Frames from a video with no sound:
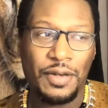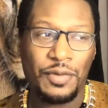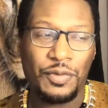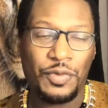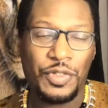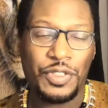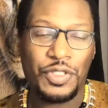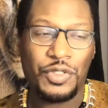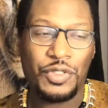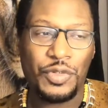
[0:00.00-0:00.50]

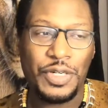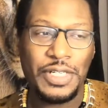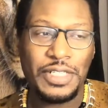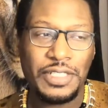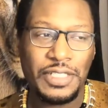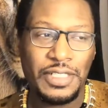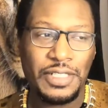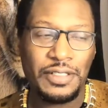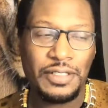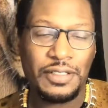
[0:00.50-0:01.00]

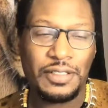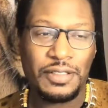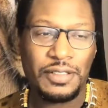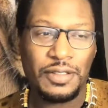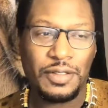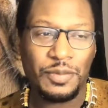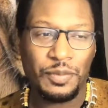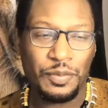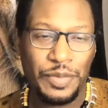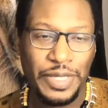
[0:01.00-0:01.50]
restrictions
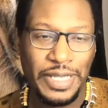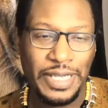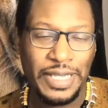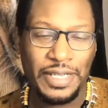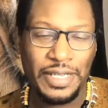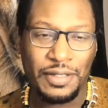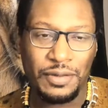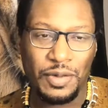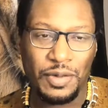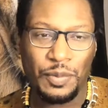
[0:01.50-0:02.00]

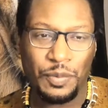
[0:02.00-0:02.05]
being